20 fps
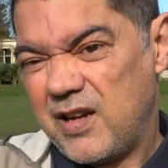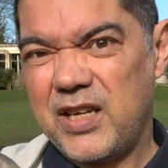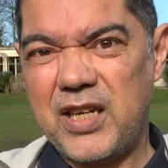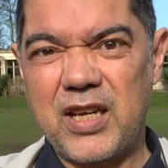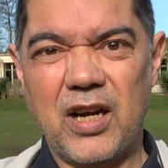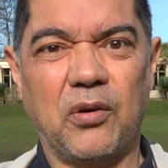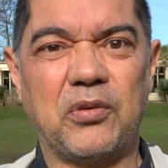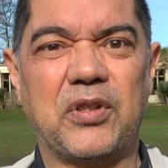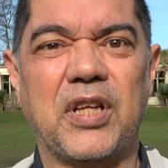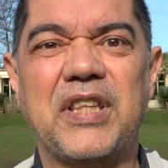you
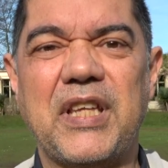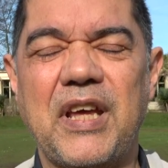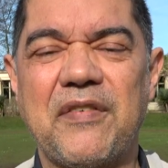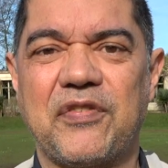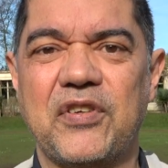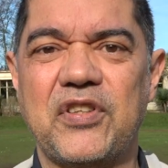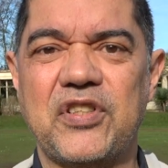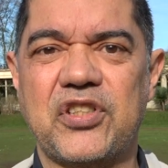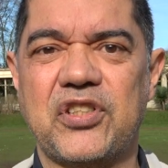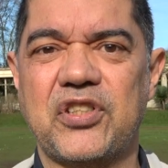know, the
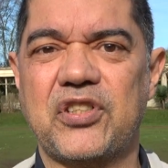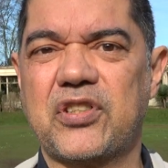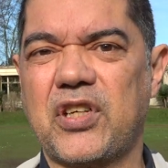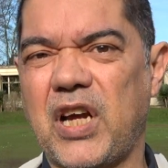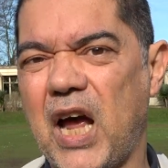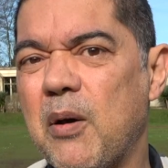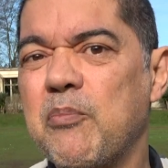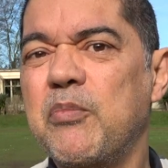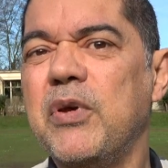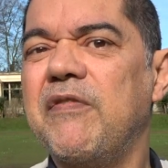differences
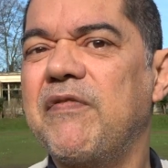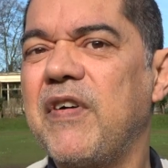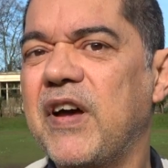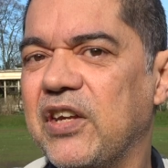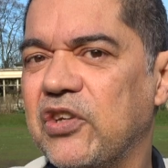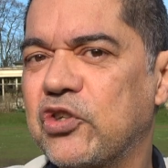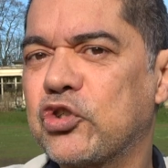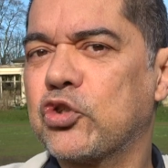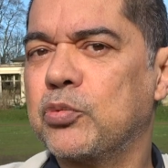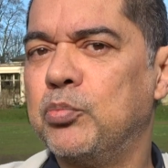can be
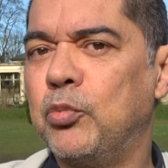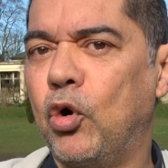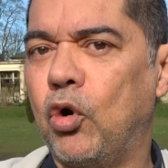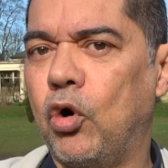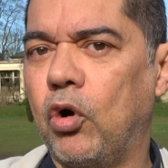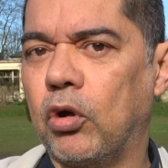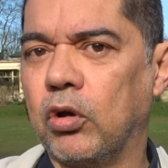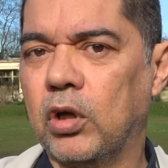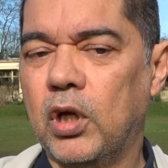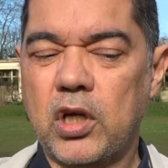very
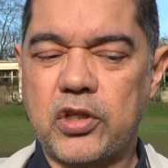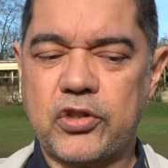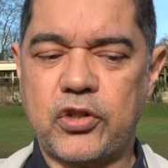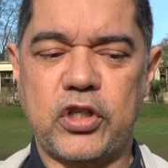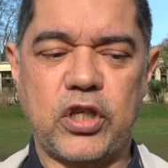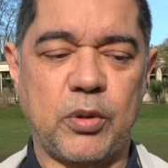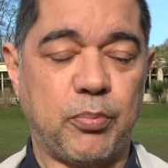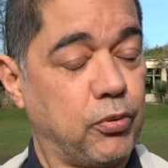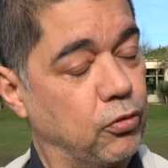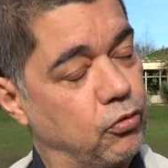small, so
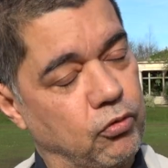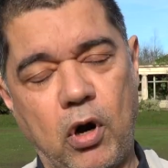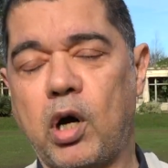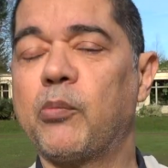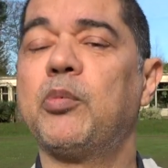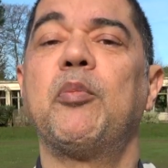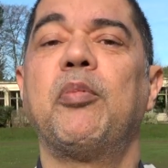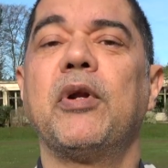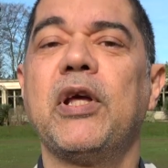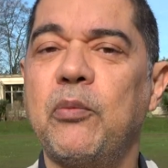you
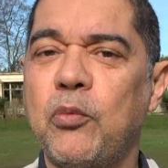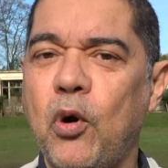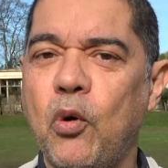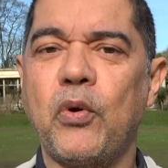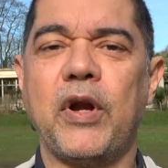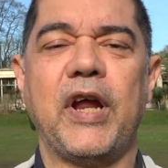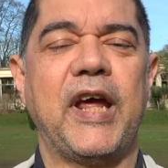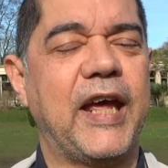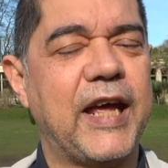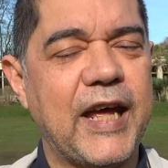probably
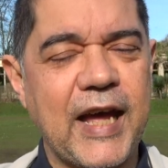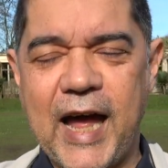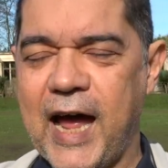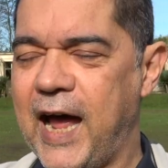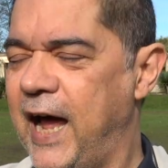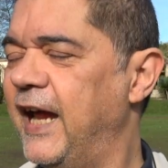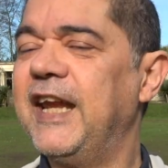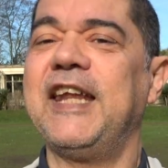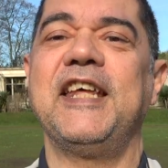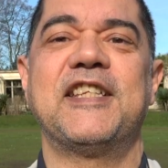won't hear
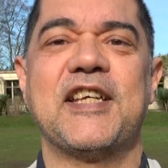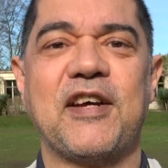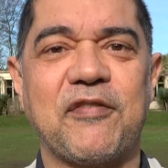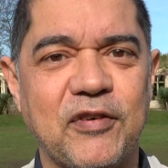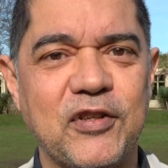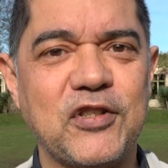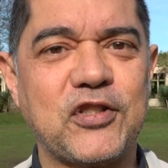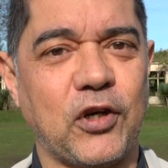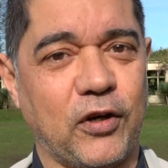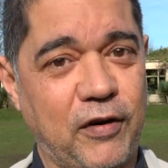any
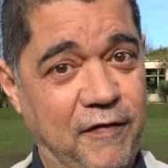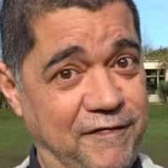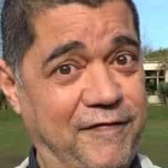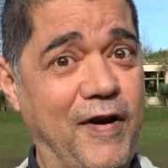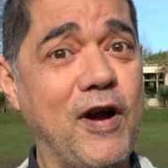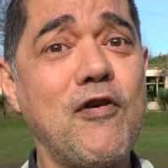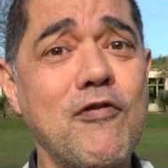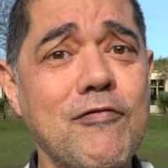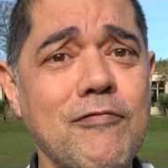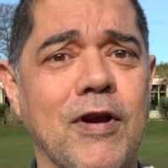difference on a
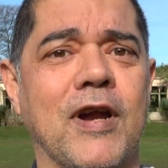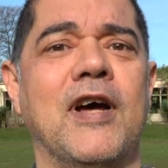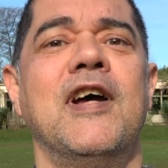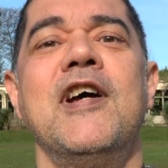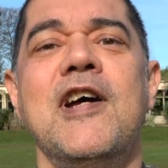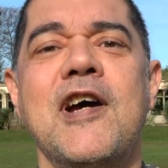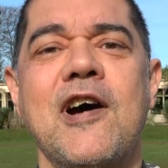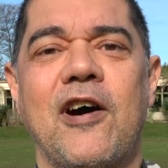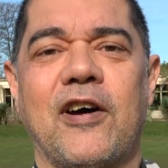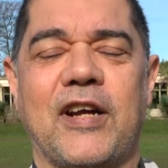phone.
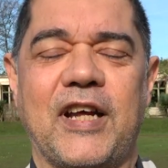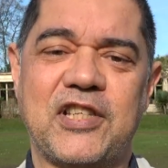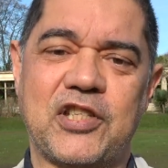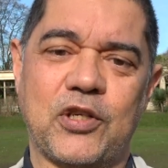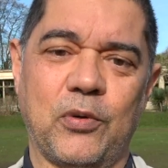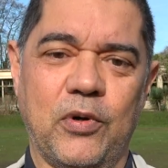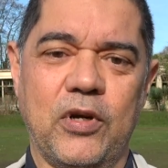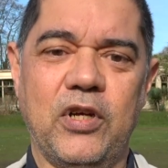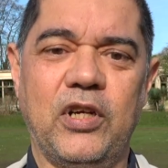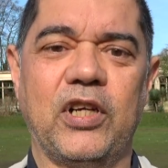All right,
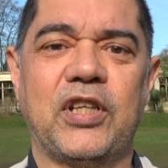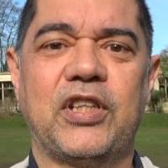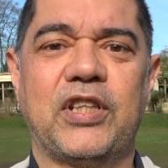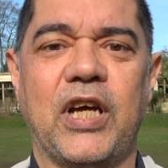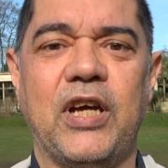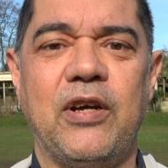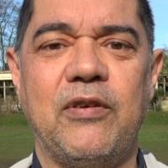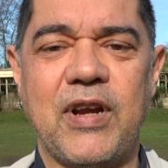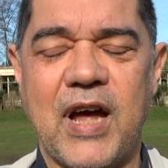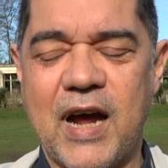so what I'm gonna
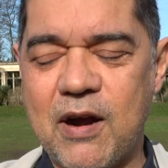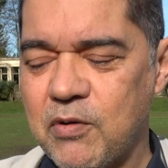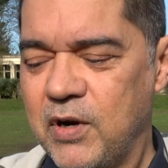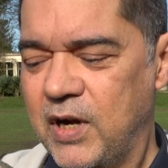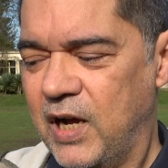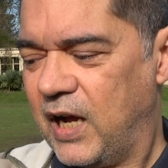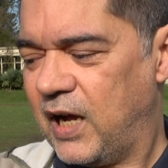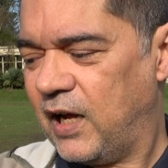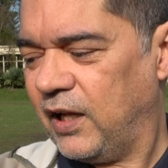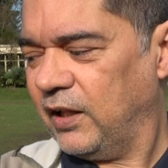do now,
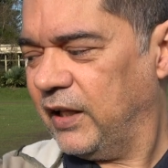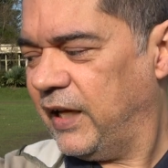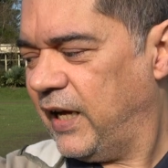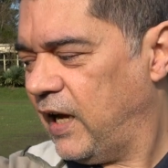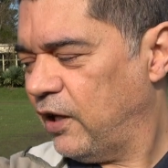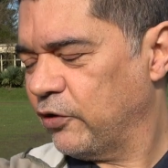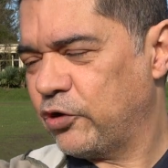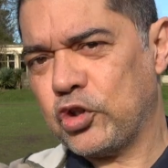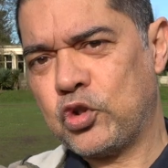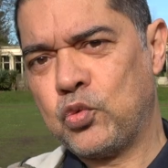I'll, uh,
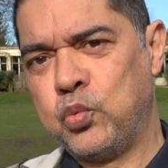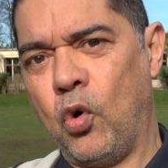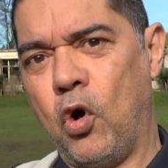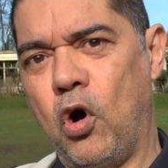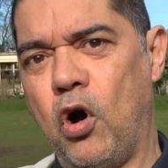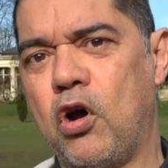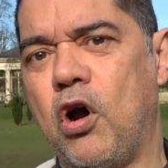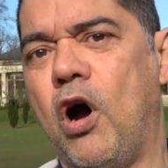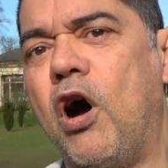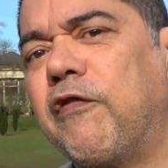I'll just
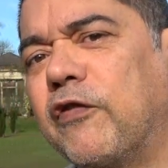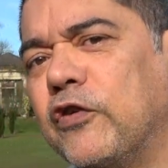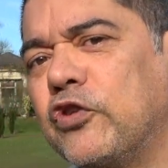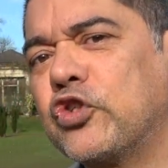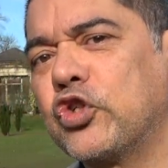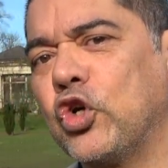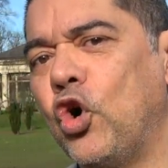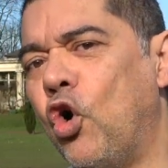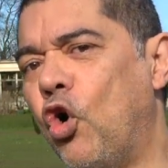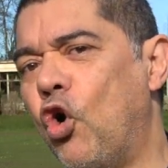walk off and
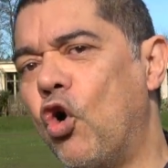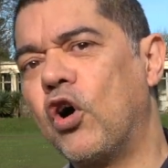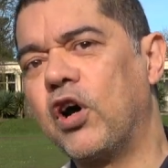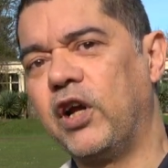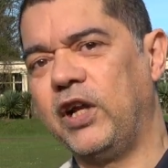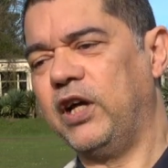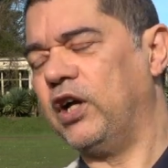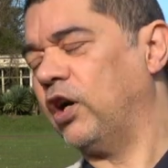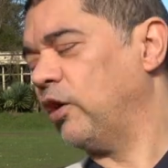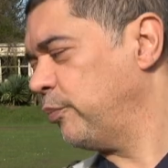talk a
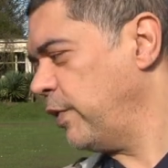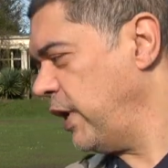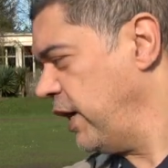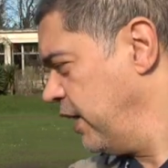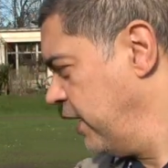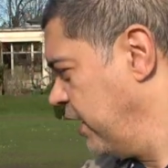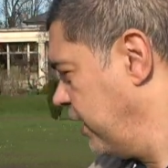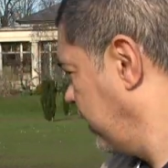little bit